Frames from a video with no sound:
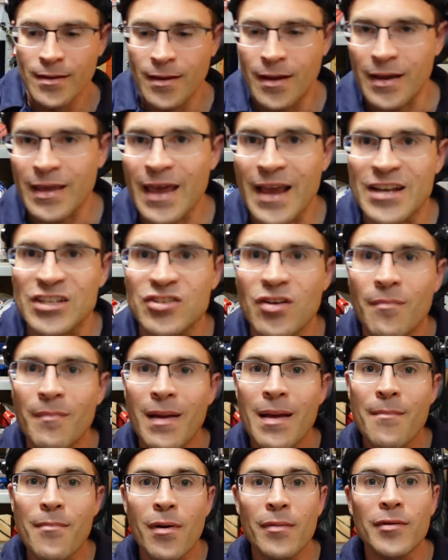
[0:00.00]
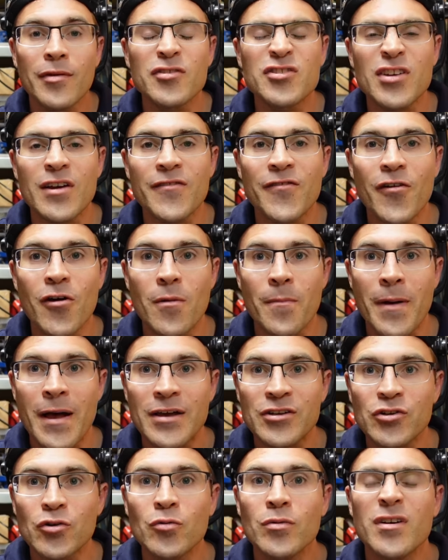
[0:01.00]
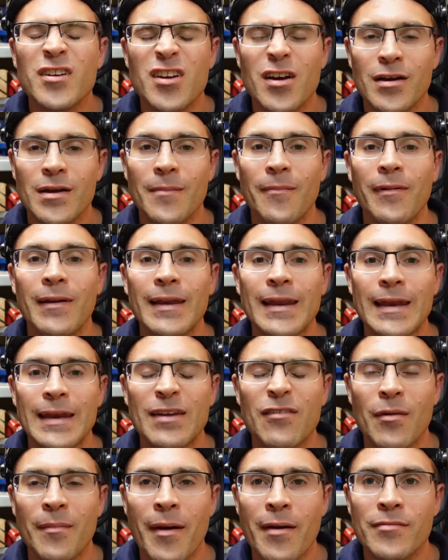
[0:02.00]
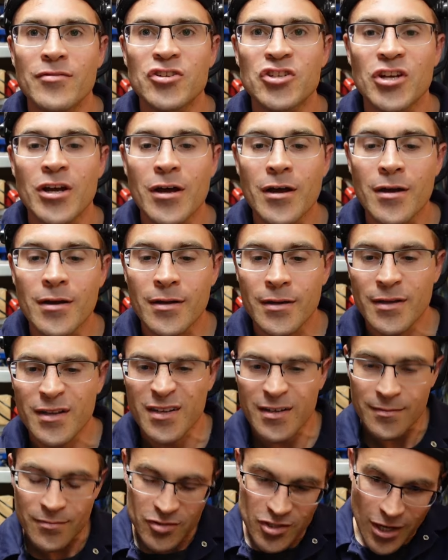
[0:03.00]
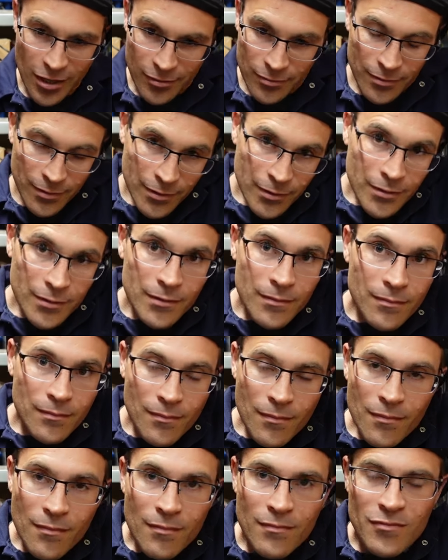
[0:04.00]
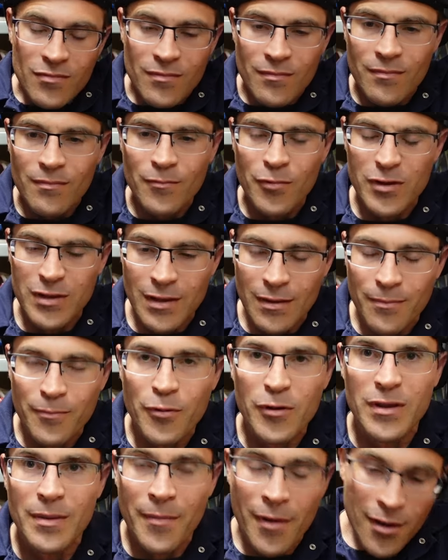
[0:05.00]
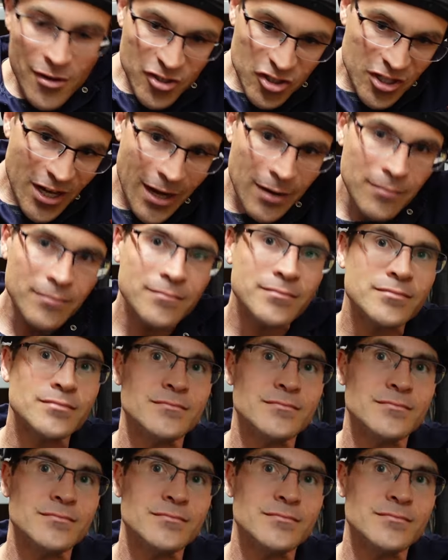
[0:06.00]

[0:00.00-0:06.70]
Okay, so remember I'm using a foot pedal, a completely remote start. So put your mask down,